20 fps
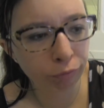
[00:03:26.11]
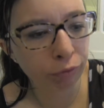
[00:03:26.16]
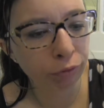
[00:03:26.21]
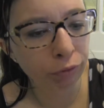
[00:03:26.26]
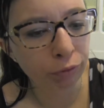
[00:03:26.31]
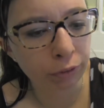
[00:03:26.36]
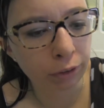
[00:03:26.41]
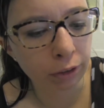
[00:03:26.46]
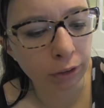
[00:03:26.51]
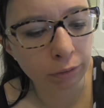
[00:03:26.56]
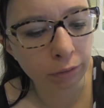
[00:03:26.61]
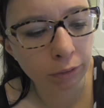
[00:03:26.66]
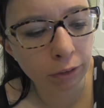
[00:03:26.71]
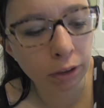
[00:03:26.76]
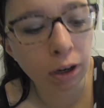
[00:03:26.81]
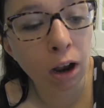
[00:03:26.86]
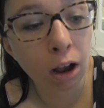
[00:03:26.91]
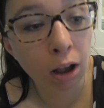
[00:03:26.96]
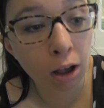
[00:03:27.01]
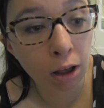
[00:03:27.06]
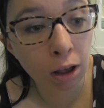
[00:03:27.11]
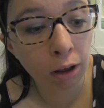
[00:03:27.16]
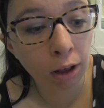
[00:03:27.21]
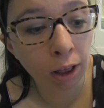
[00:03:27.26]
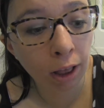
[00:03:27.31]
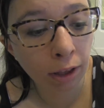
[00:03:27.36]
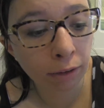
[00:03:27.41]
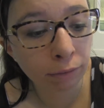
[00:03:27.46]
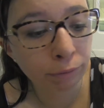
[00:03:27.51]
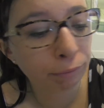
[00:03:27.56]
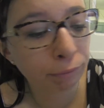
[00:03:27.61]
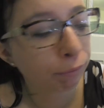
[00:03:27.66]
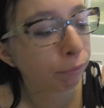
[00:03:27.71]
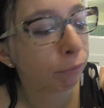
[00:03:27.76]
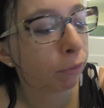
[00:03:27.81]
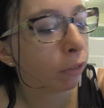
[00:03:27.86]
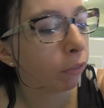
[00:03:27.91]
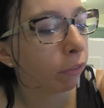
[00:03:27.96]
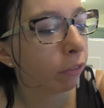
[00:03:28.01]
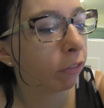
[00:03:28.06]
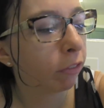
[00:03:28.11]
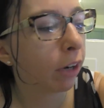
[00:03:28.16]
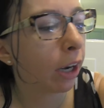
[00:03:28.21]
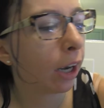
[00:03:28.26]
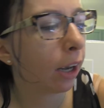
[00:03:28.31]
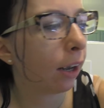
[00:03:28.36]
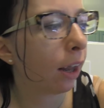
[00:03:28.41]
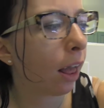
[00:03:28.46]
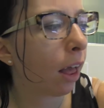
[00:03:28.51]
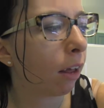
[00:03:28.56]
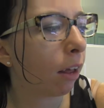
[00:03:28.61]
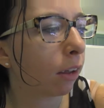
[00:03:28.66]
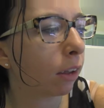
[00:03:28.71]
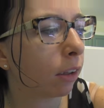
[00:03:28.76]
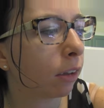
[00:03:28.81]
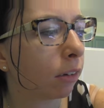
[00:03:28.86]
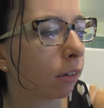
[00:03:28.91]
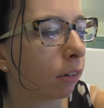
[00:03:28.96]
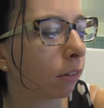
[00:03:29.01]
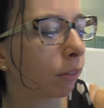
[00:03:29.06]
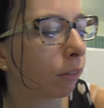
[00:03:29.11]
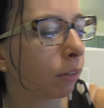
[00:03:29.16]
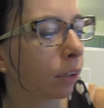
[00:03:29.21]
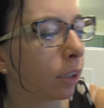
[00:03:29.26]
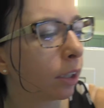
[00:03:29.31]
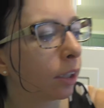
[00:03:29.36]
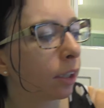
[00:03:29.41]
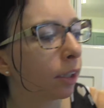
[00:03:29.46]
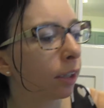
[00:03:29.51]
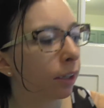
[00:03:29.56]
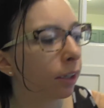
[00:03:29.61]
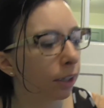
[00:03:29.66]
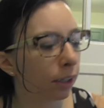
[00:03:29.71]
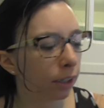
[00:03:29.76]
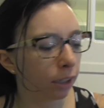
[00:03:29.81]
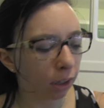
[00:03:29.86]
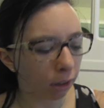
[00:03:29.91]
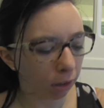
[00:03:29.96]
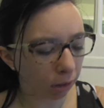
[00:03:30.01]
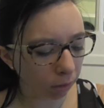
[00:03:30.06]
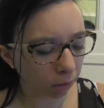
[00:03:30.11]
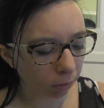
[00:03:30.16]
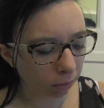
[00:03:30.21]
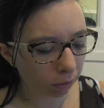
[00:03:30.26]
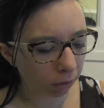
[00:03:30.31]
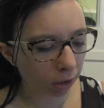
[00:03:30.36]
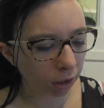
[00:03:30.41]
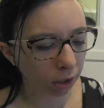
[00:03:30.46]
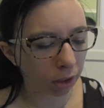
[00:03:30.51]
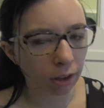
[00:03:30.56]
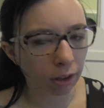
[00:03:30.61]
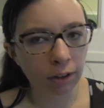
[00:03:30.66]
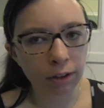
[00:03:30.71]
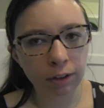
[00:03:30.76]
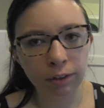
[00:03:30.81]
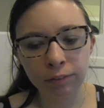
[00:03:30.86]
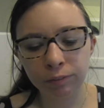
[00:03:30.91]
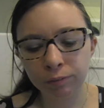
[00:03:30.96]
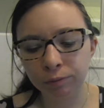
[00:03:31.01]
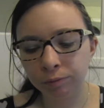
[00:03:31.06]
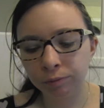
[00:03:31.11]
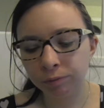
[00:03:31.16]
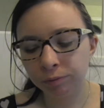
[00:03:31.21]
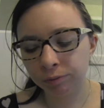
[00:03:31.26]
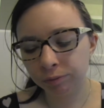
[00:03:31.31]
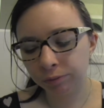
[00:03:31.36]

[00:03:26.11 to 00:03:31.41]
Whatever. Okay, moving right along. So, um,